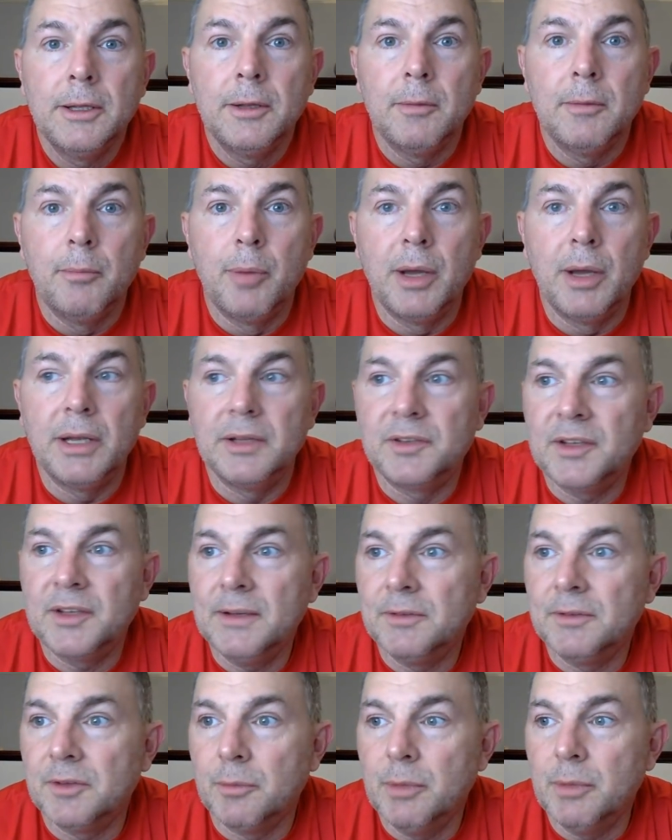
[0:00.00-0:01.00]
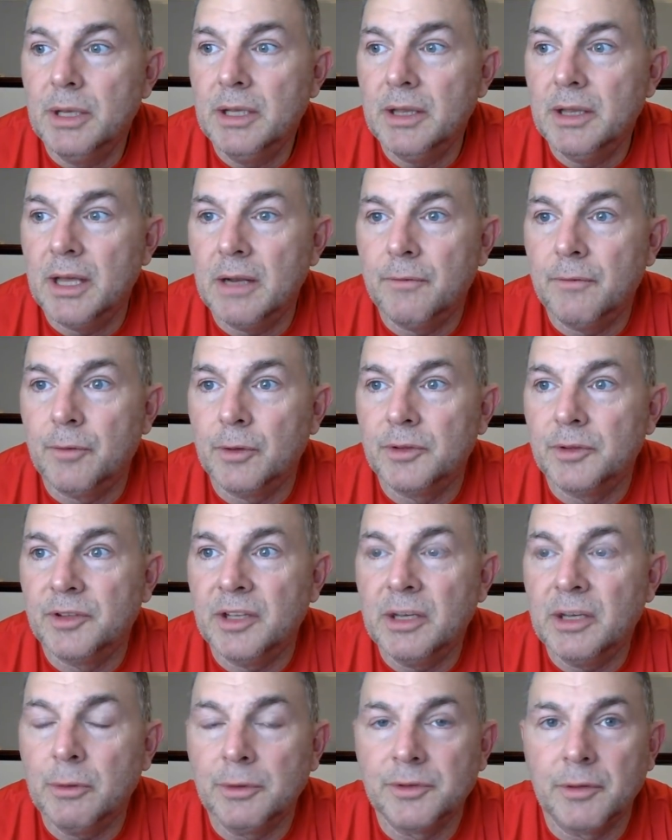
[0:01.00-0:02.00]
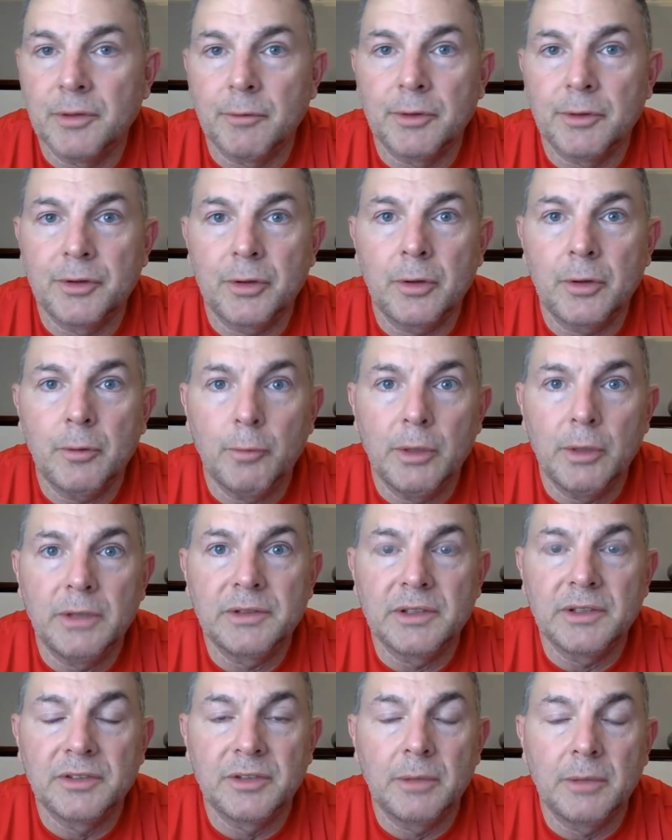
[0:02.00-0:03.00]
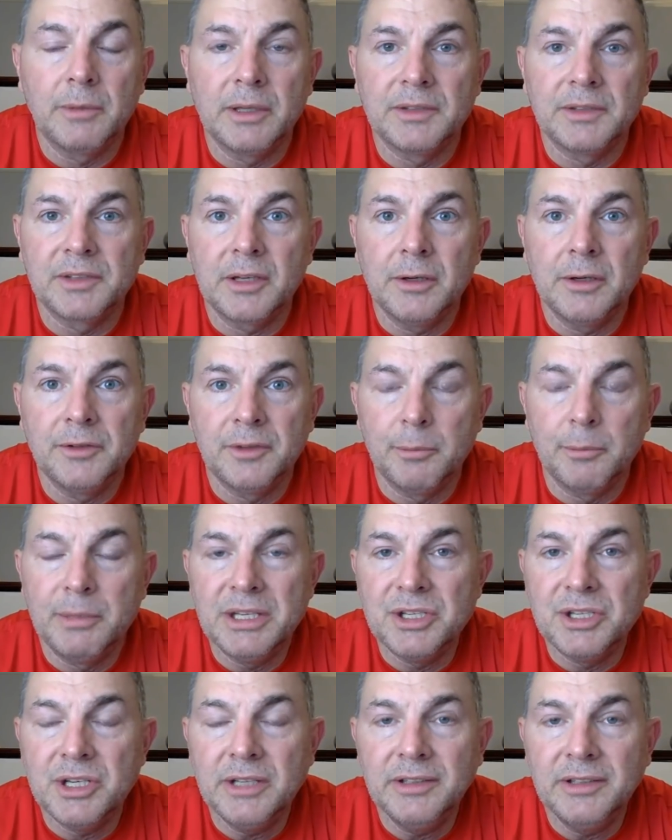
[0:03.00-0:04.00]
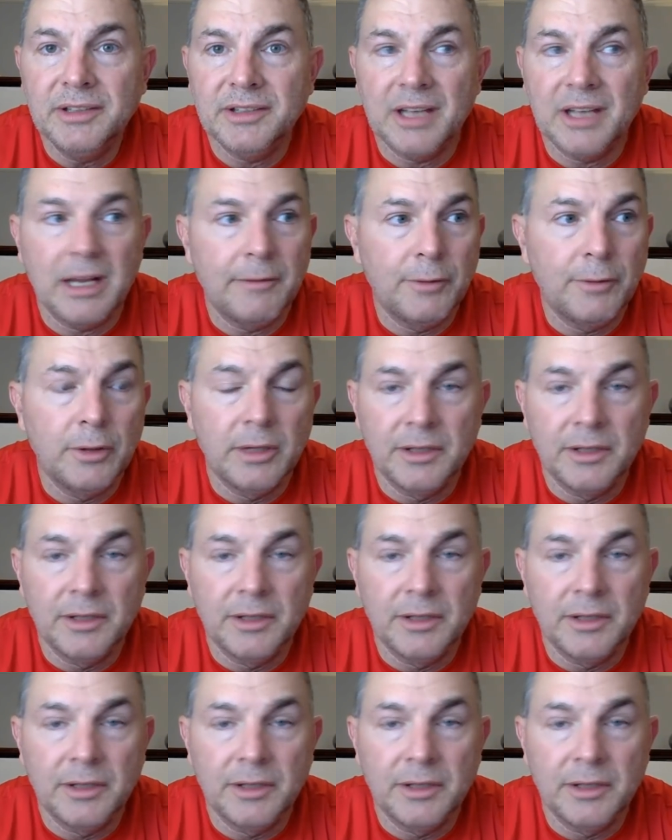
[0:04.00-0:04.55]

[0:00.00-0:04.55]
But it seems to me that if the sequence of return risk is something that scares the bejesus out of you,